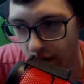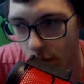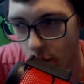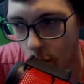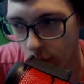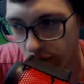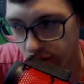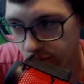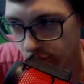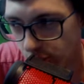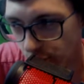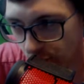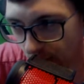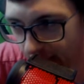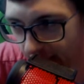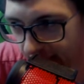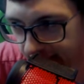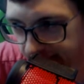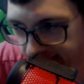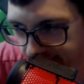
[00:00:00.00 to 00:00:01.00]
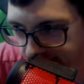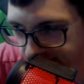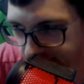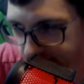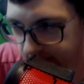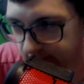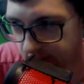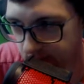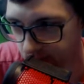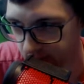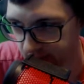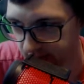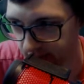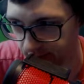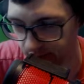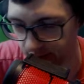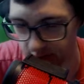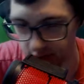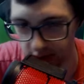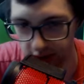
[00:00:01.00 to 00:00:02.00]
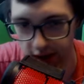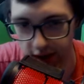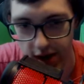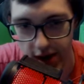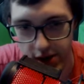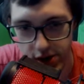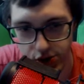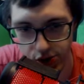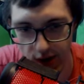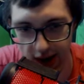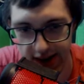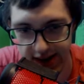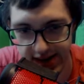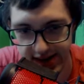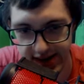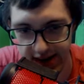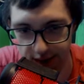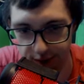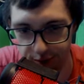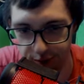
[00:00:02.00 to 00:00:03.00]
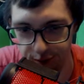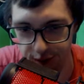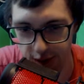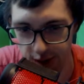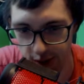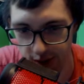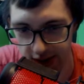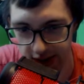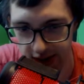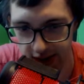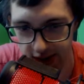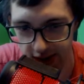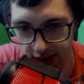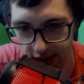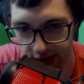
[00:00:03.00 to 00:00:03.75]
with dragons specifically. Dragons have Fury.